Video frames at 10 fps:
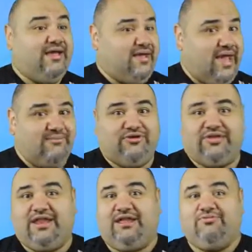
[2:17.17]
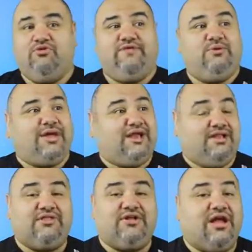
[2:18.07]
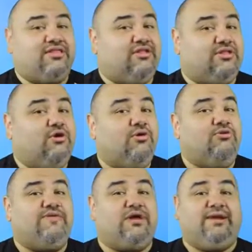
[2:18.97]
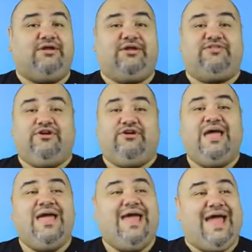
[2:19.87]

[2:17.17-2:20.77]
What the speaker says: Gamera's getting his movie. We got another Godzilla Toho movie coming out next year.